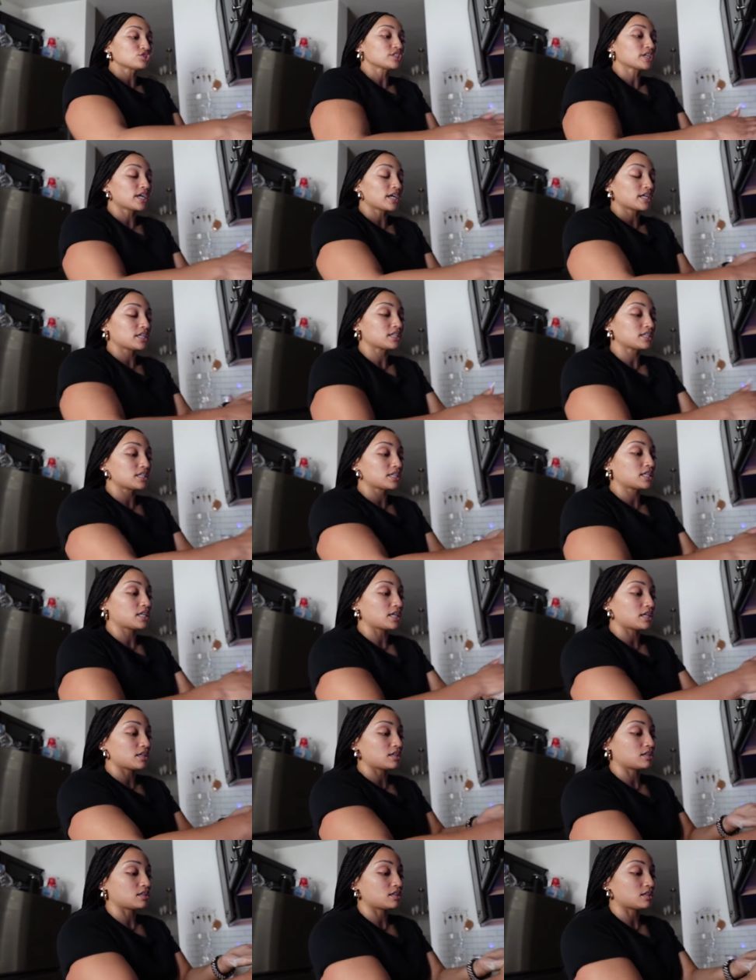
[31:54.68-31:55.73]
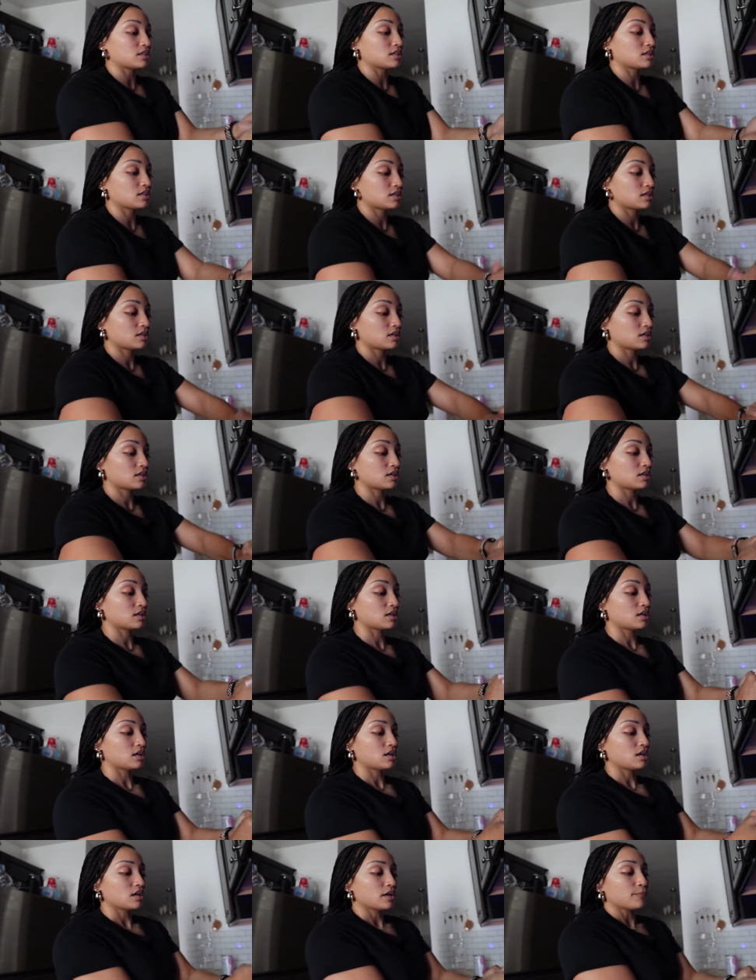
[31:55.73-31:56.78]
try it again.
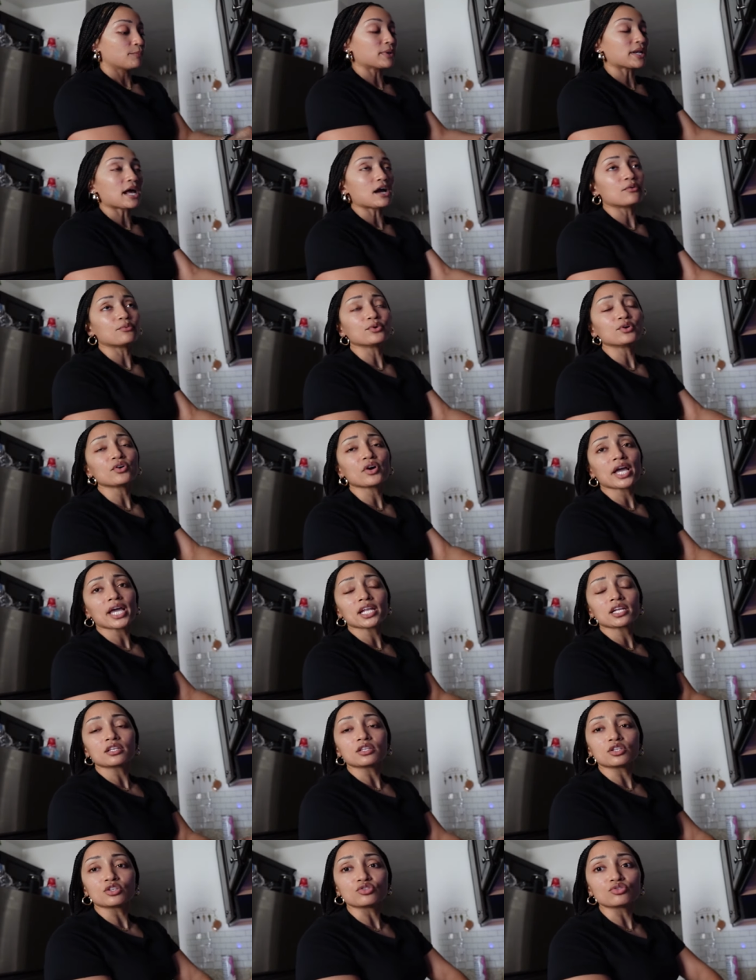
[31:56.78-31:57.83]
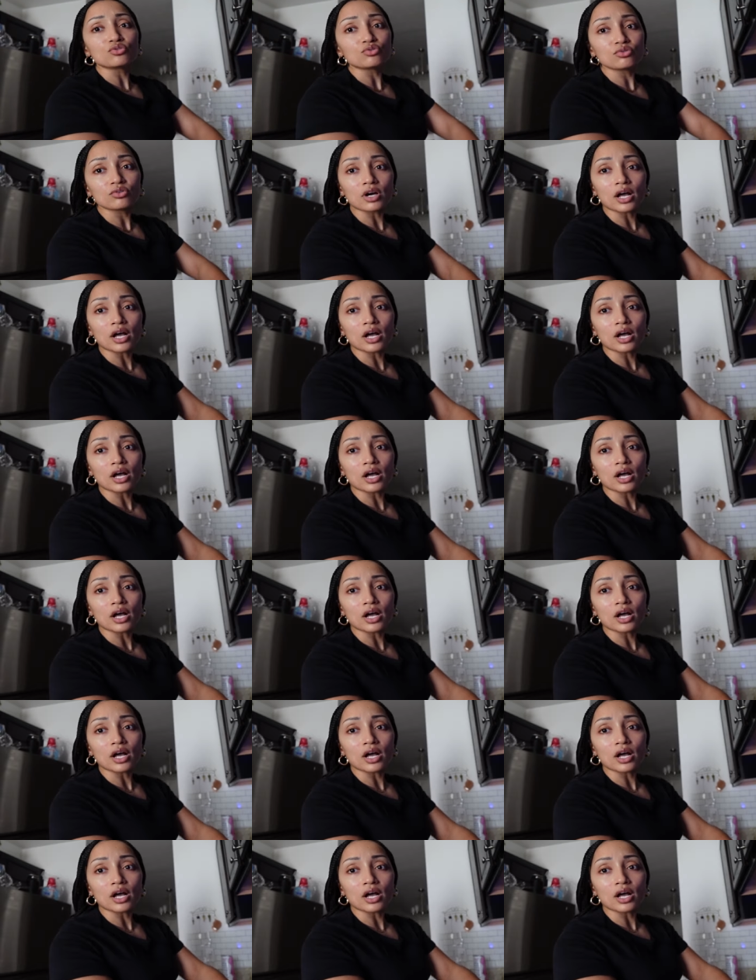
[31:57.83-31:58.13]
But I will add a little.